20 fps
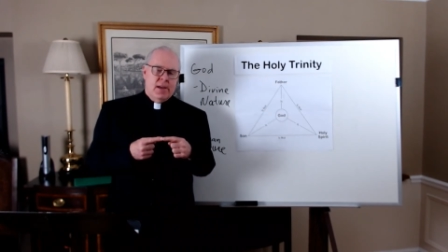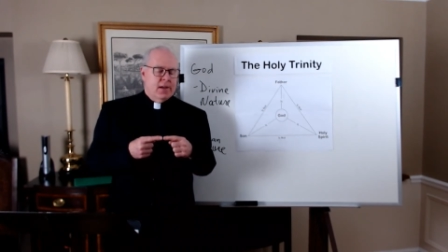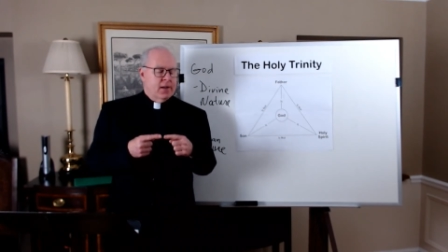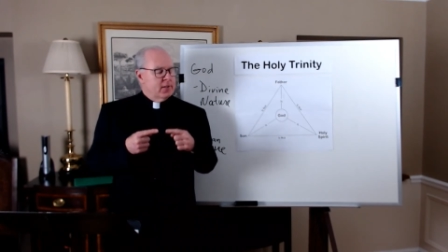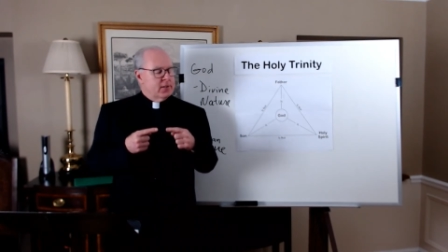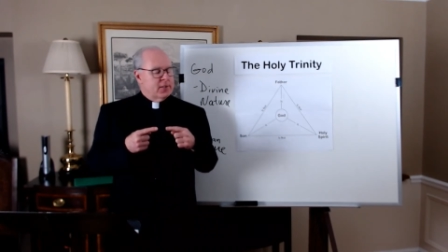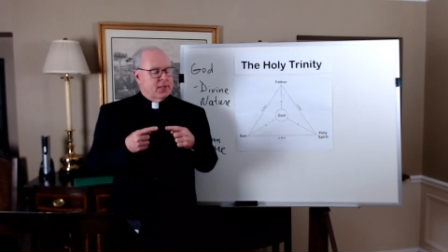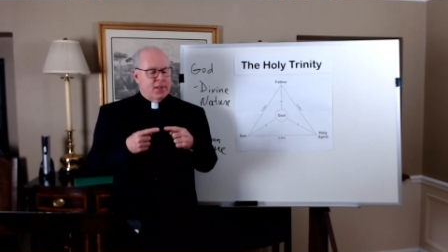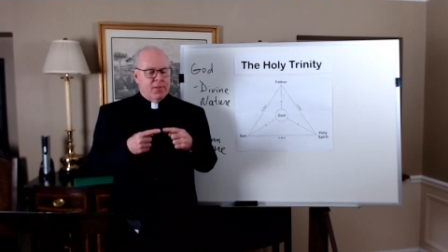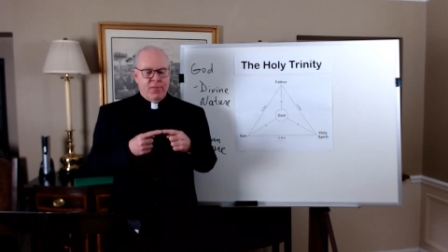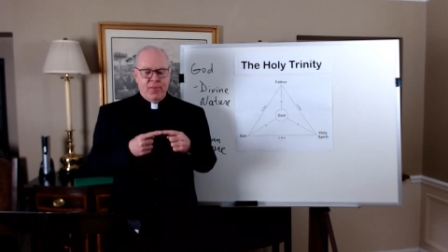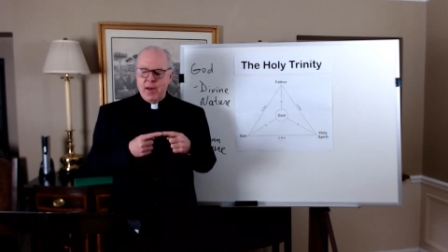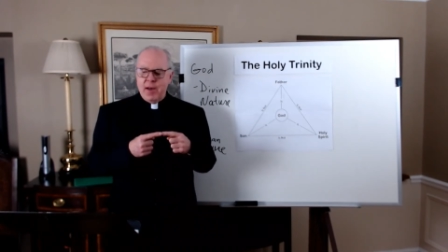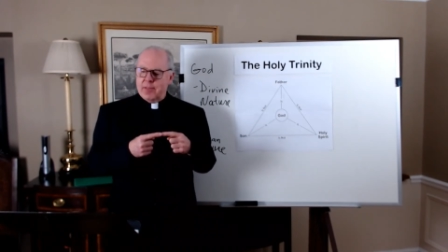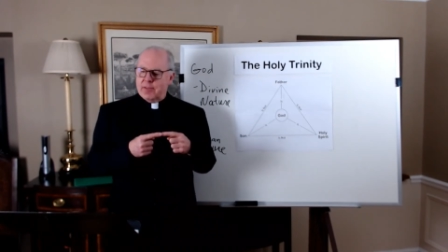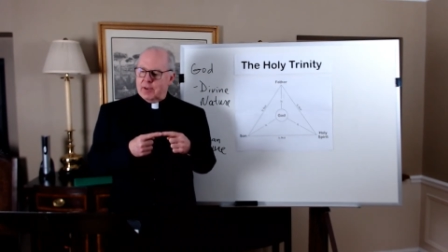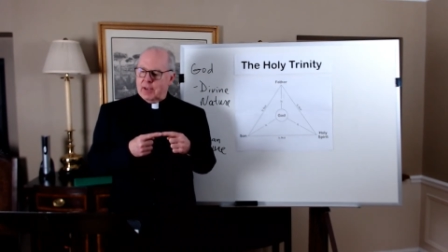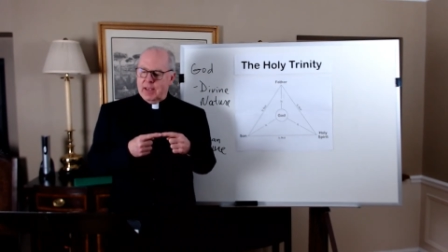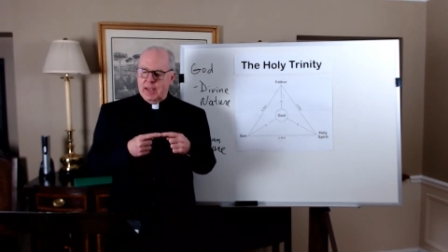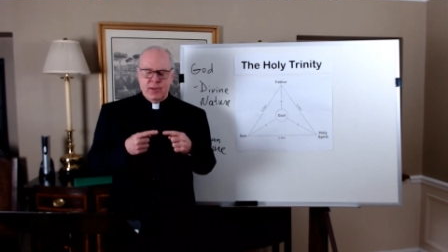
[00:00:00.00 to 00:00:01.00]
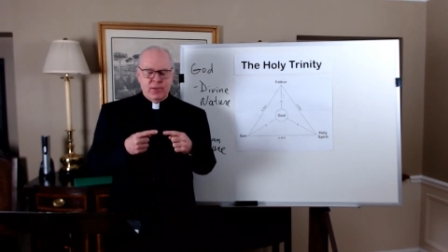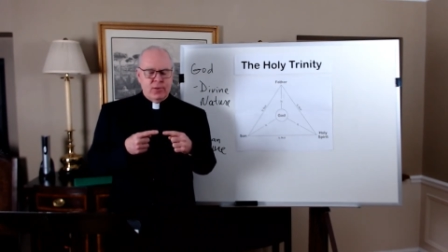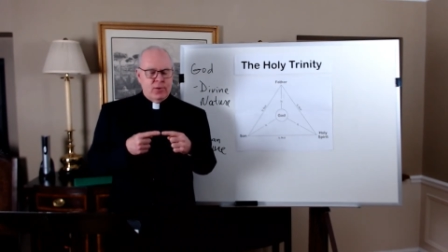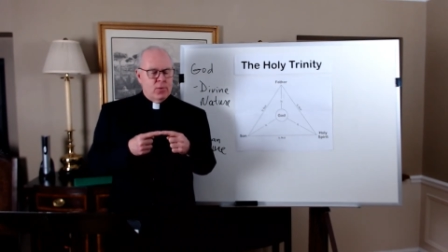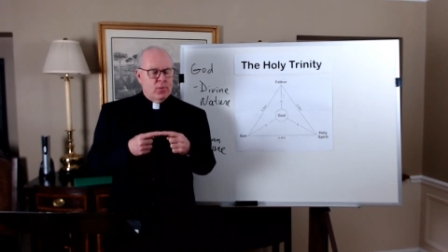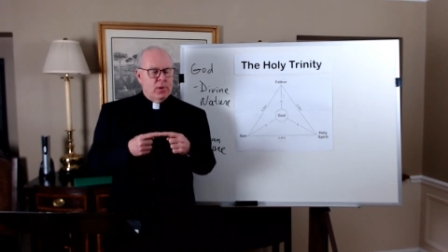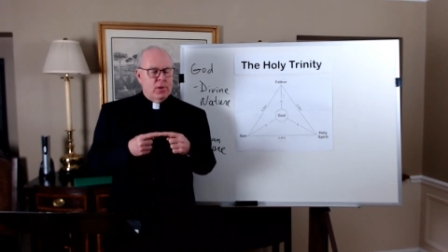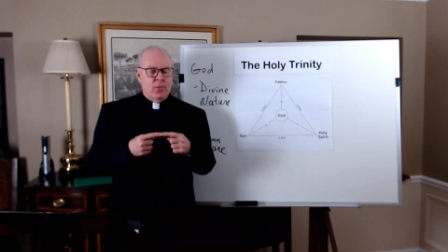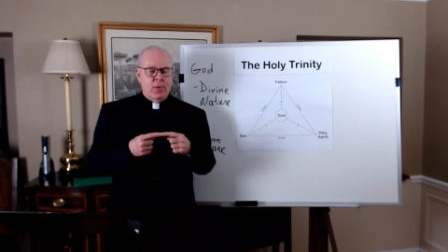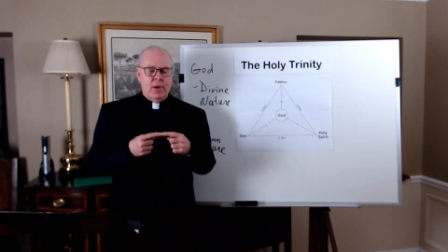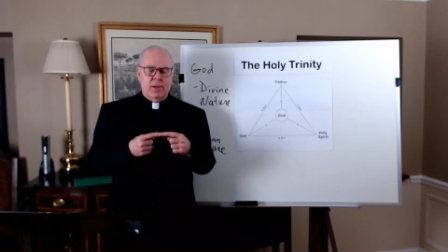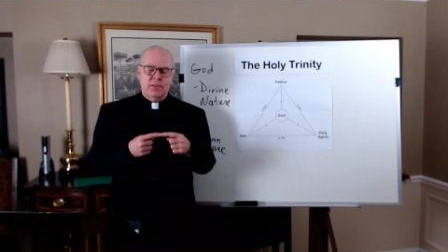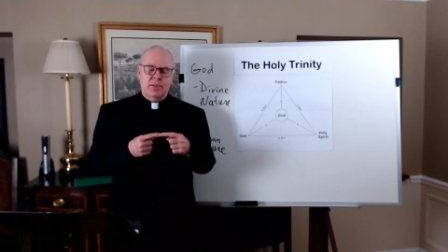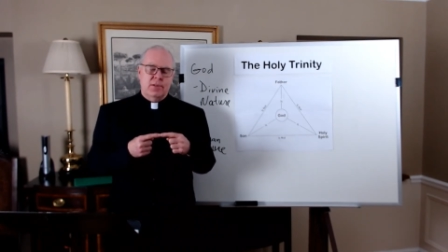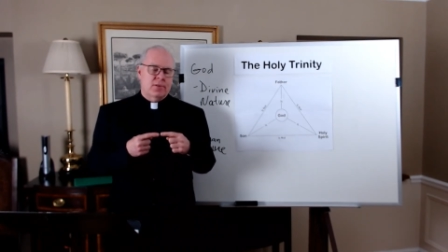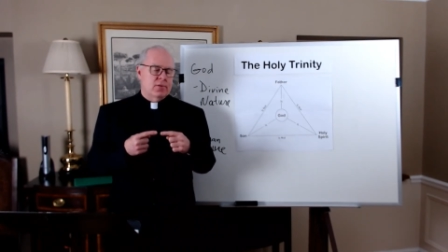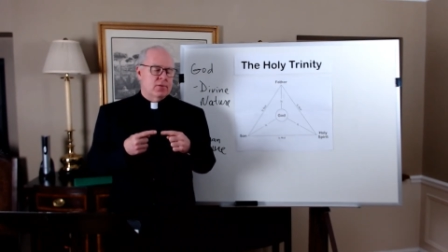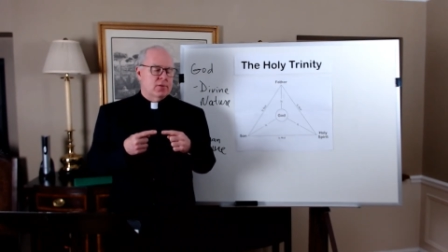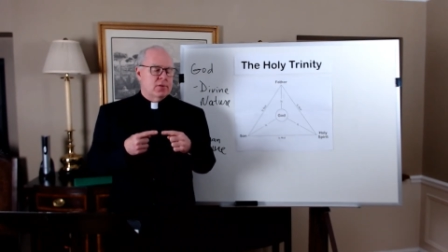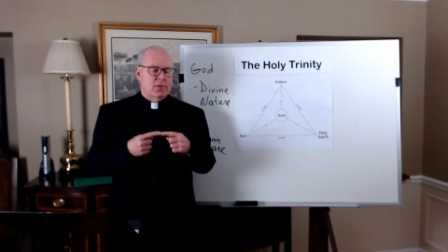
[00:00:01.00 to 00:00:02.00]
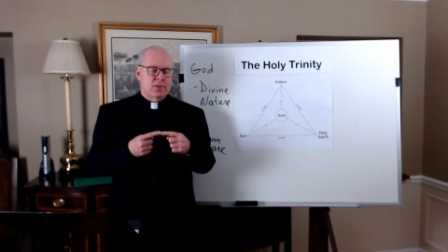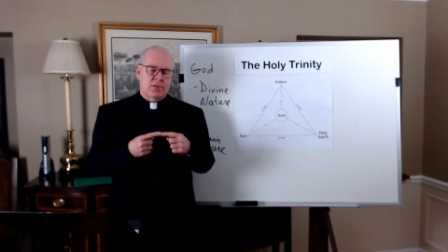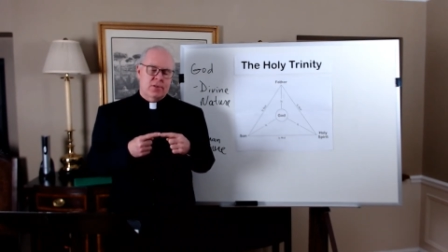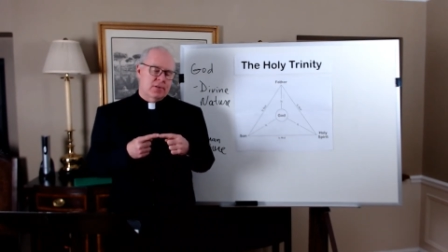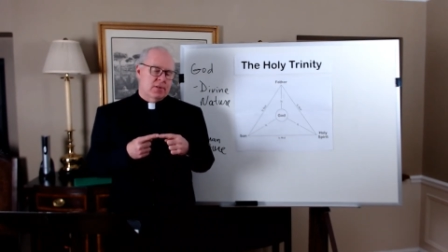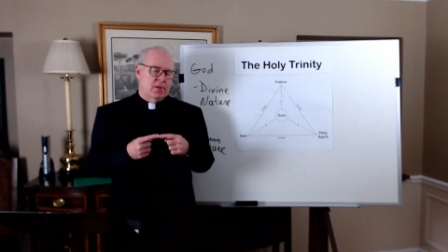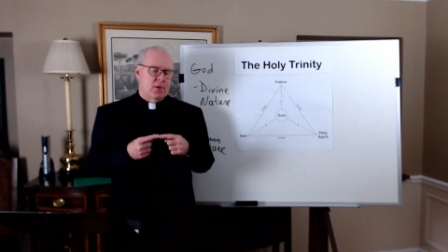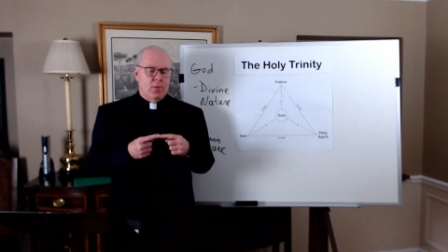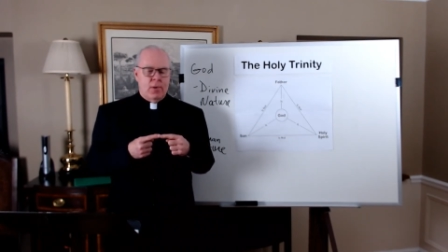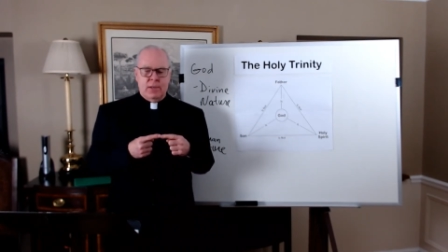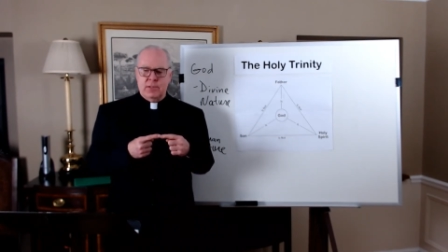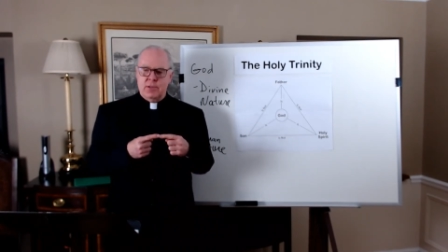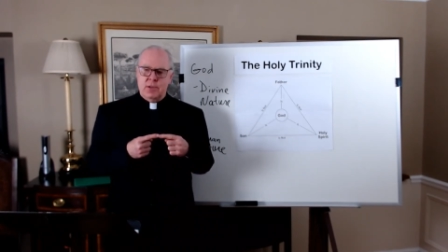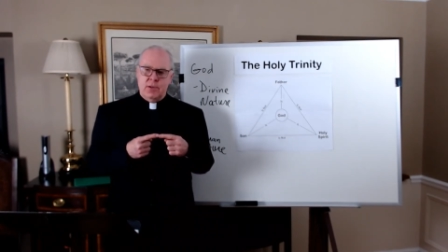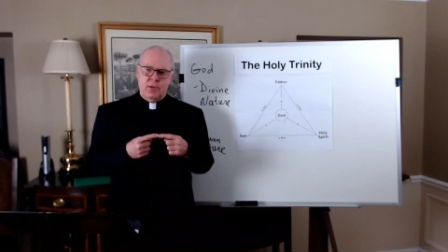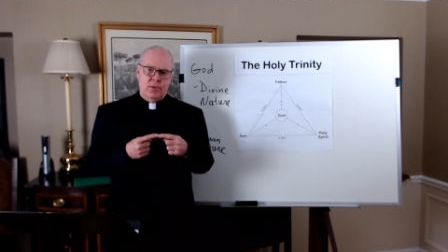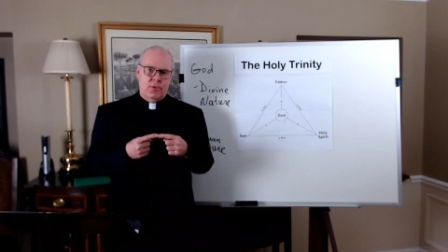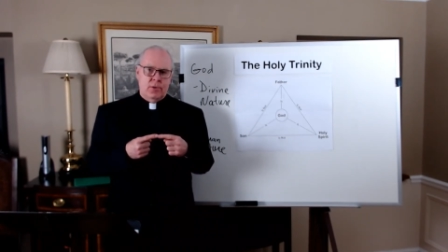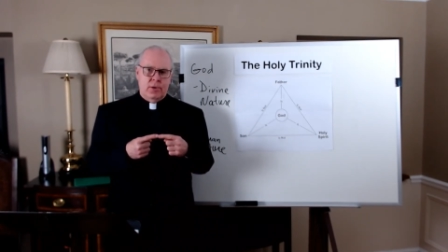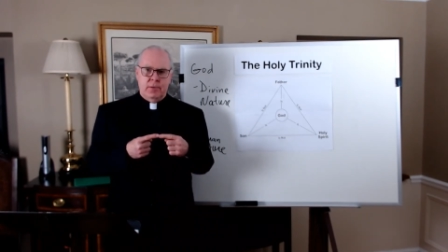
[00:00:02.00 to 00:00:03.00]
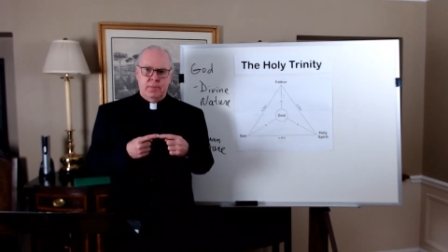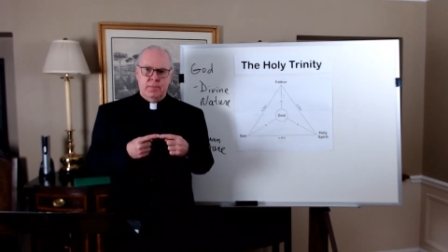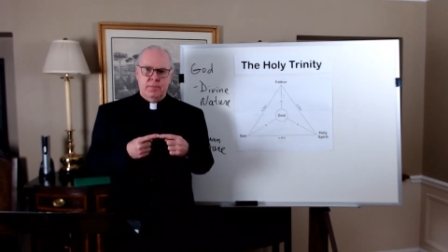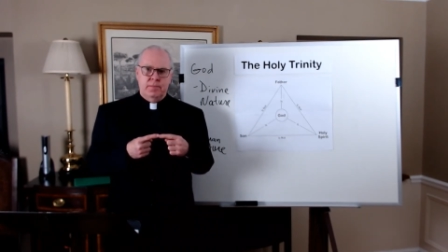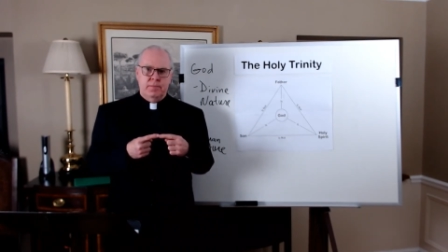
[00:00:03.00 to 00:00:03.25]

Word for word: Because the father can't do what he wants to do just because he wants to do it.